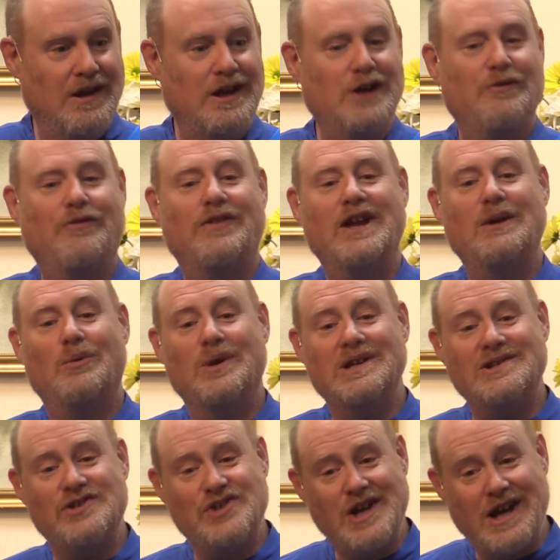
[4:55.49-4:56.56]
If they
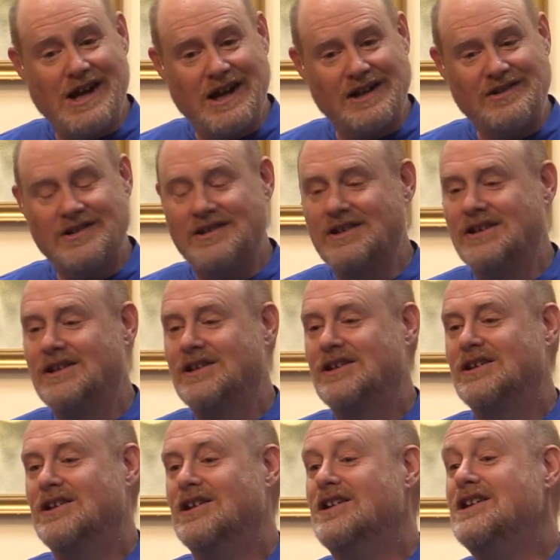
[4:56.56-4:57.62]
reject,
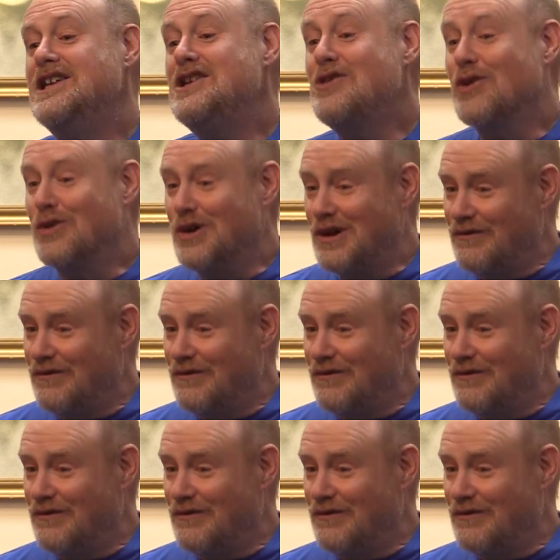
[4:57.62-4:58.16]
neither